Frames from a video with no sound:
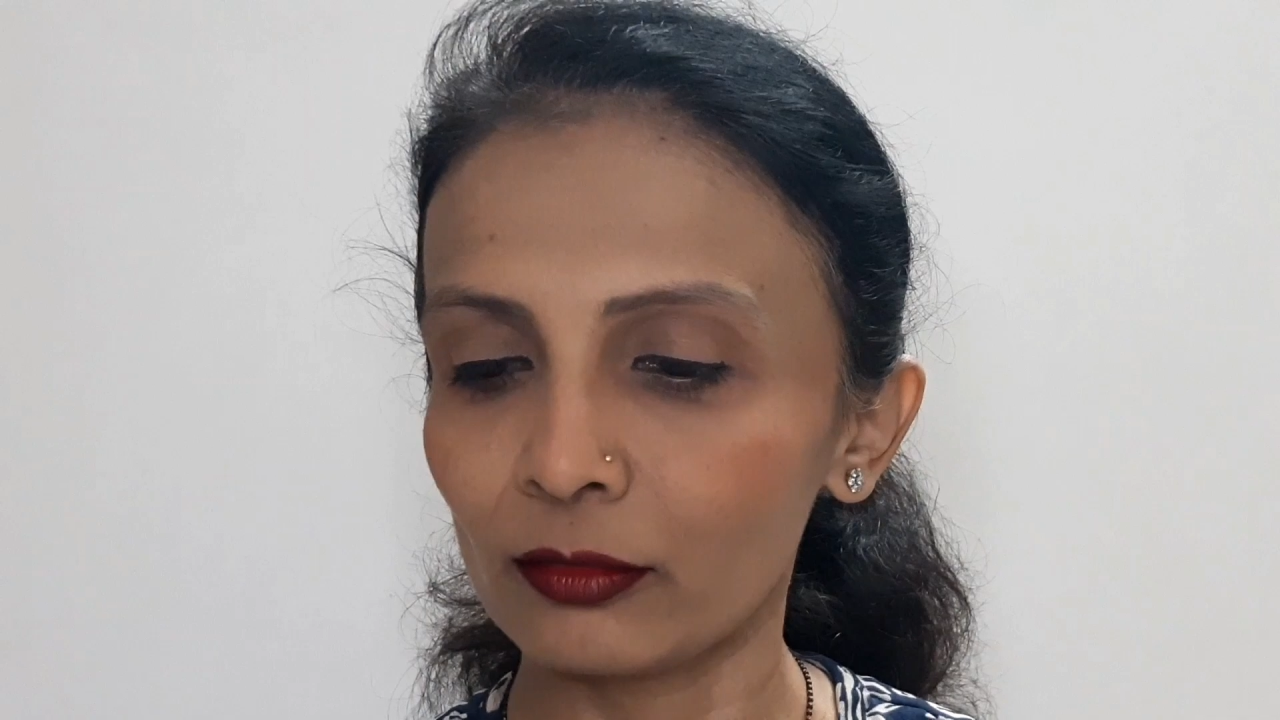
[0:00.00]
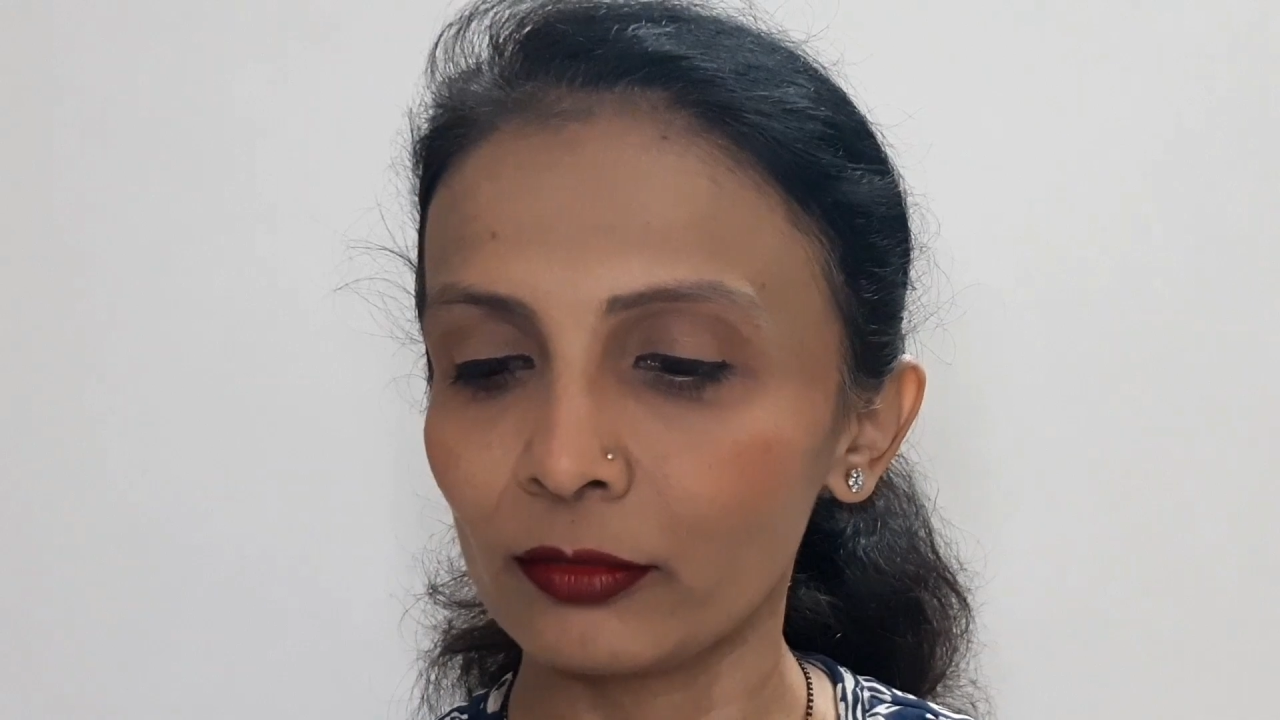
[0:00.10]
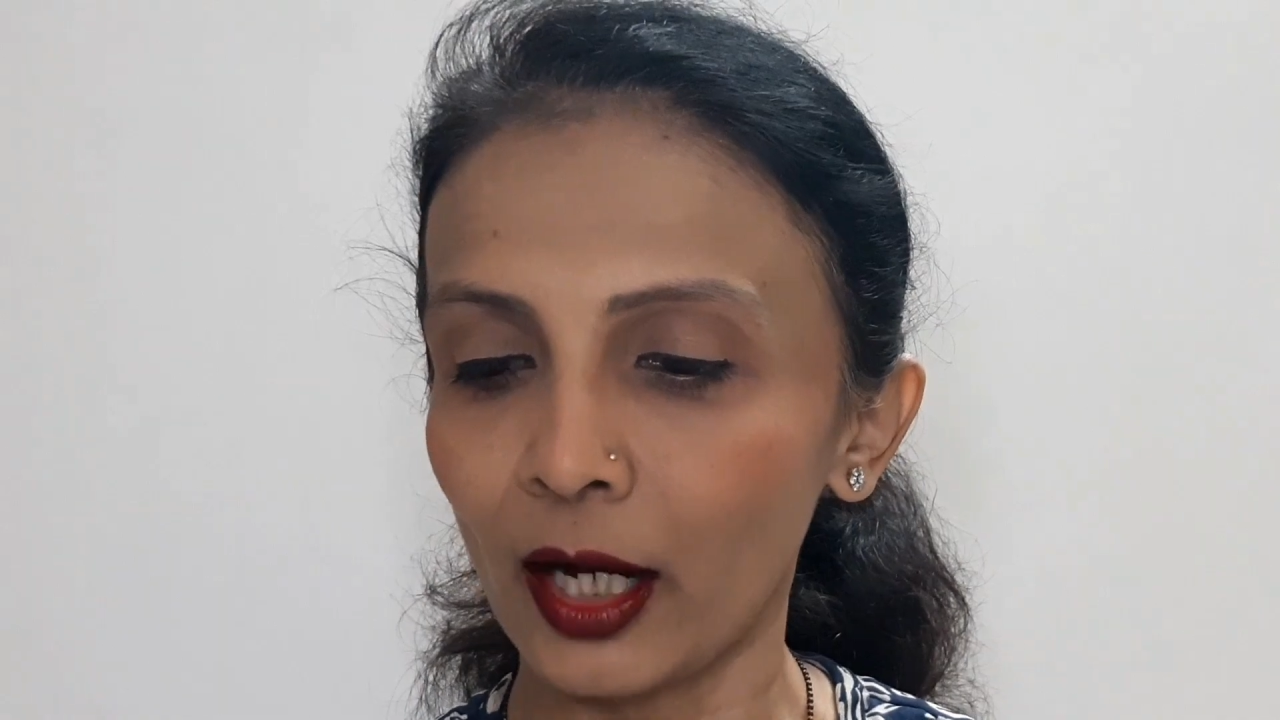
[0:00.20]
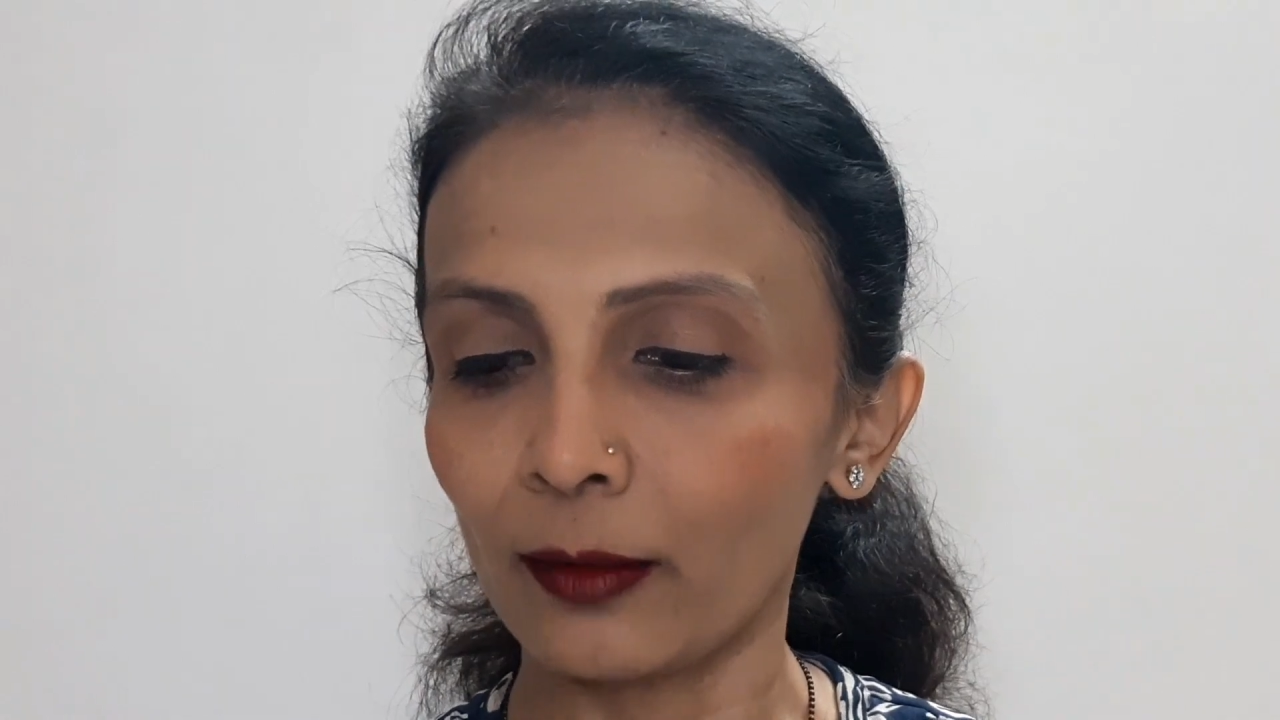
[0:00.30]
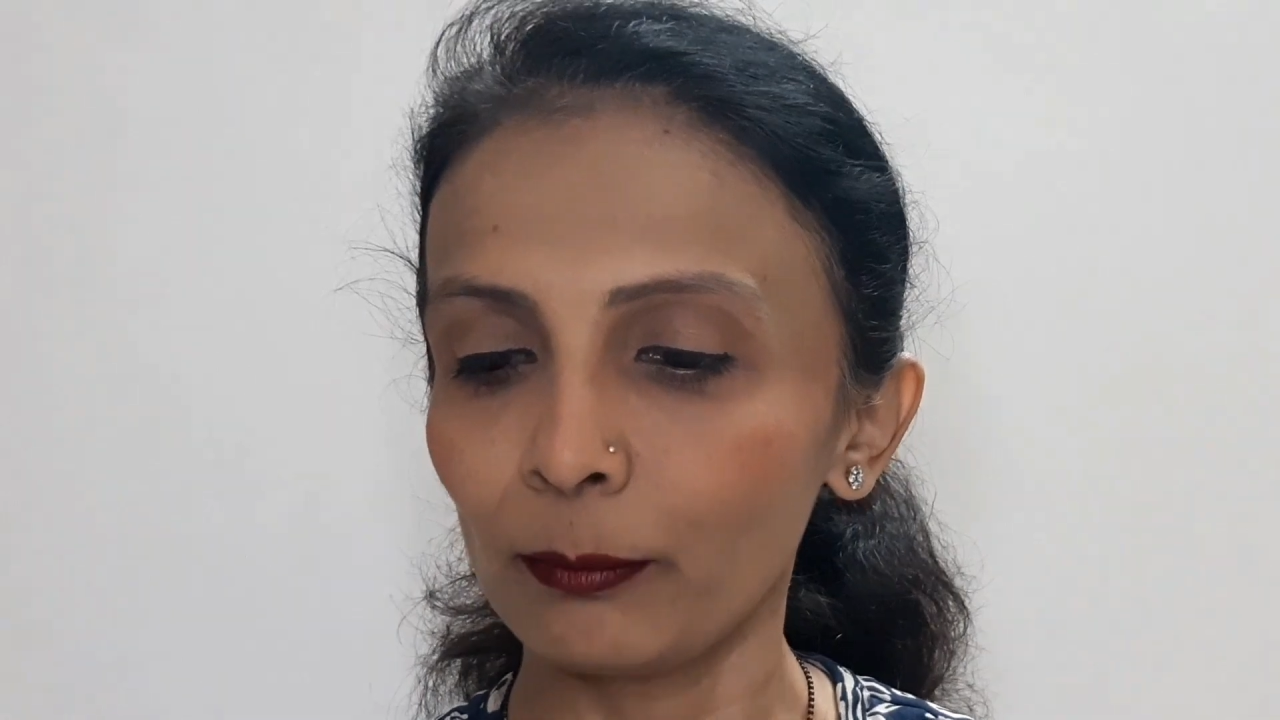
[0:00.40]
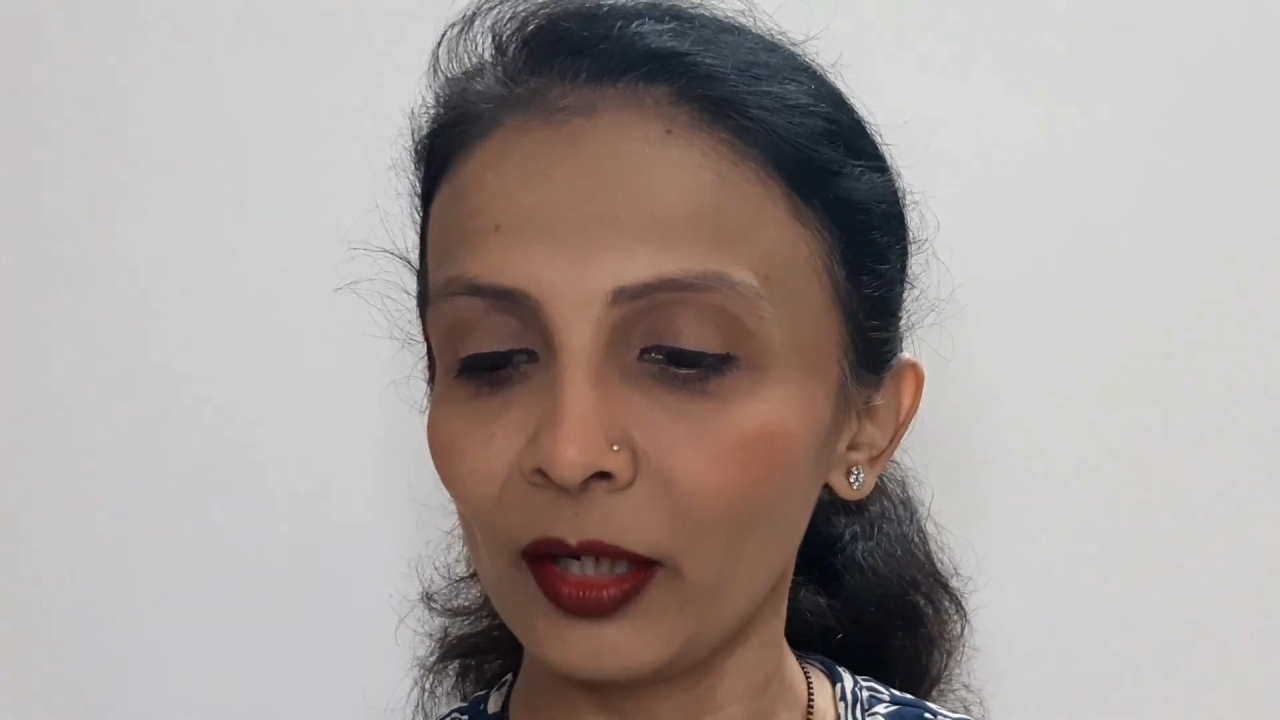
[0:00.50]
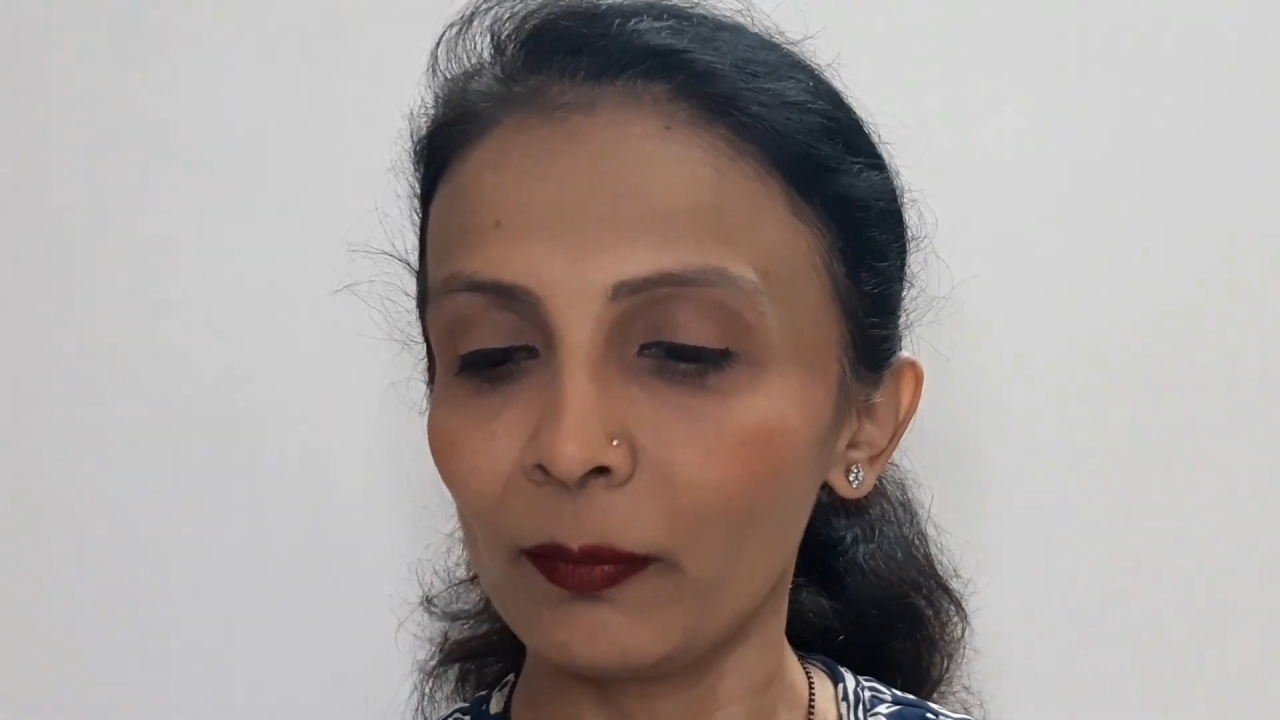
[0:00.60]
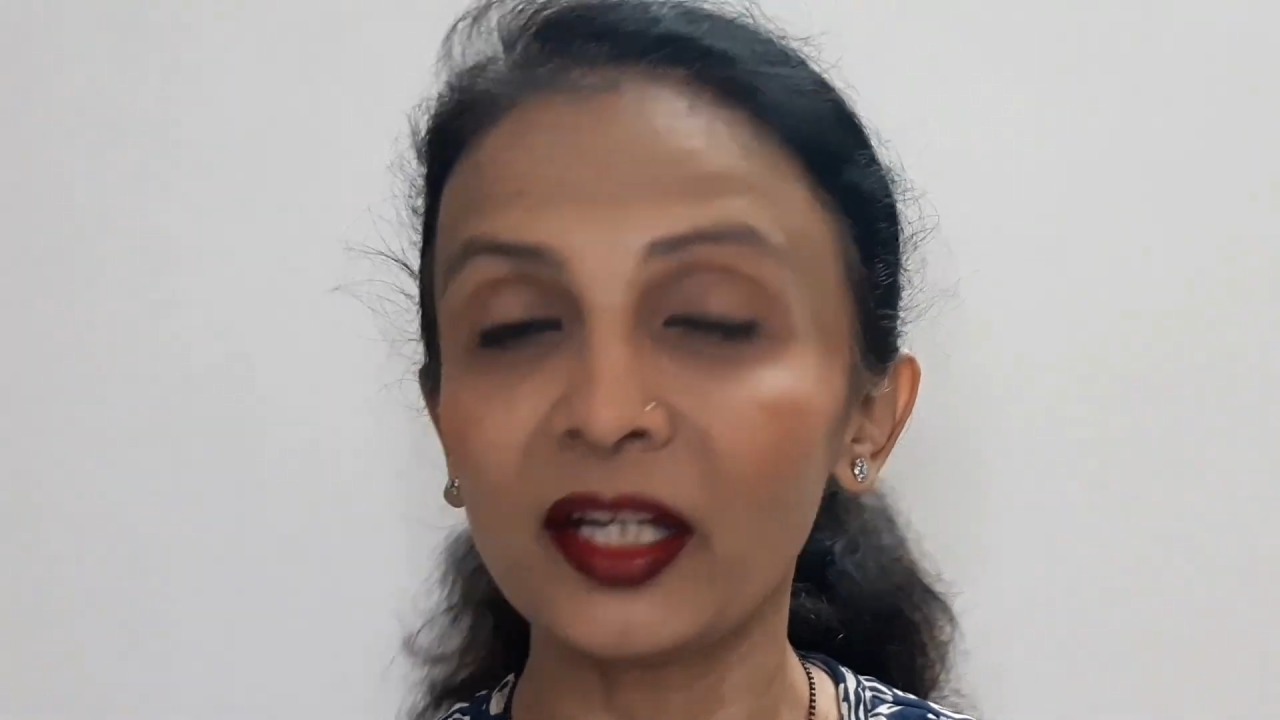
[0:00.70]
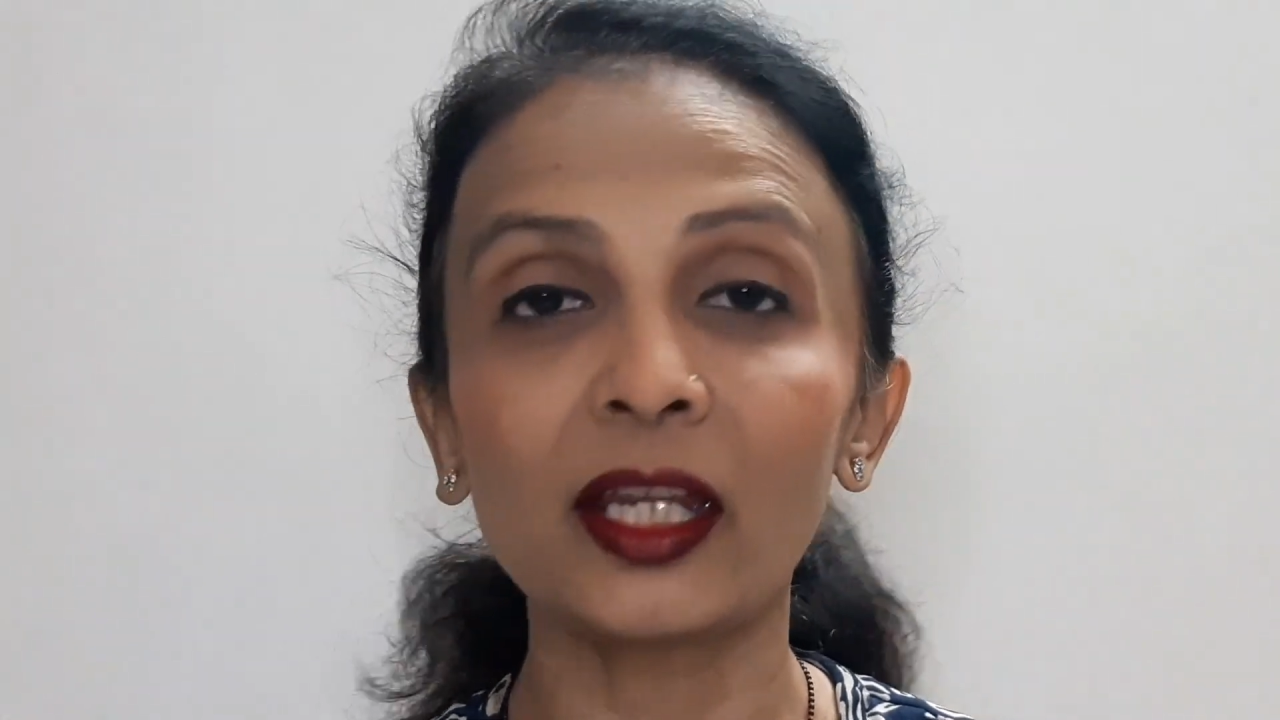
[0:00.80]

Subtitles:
Yeah, Baby